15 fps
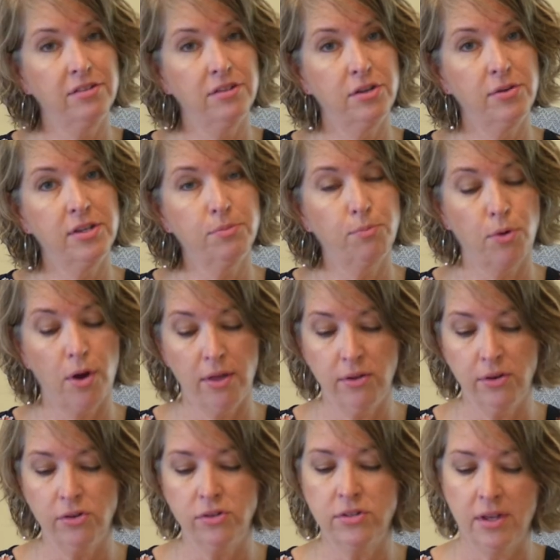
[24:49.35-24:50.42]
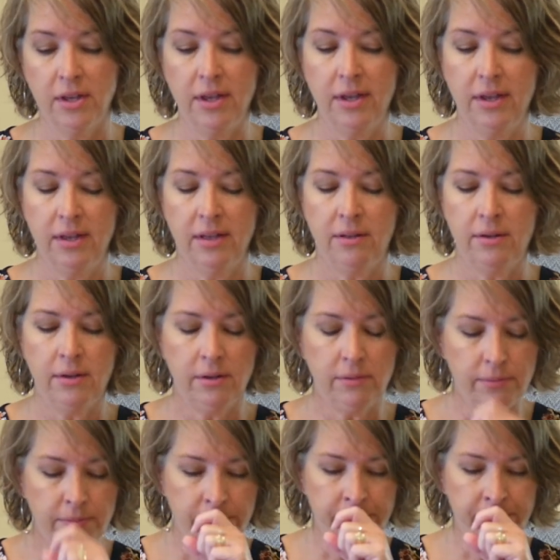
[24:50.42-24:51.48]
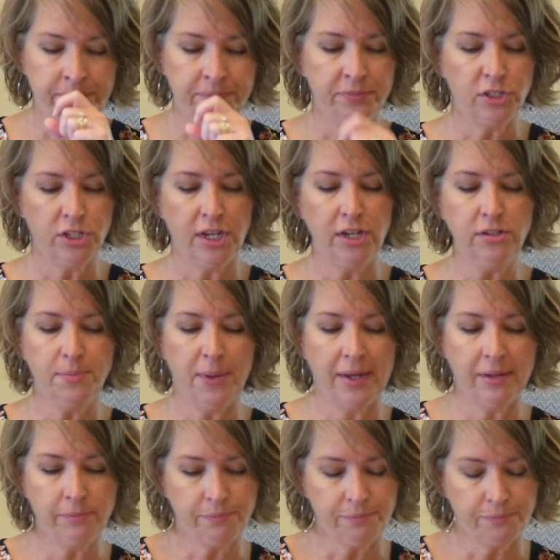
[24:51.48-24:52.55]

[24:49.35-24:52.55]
to his brothers. Excuse me.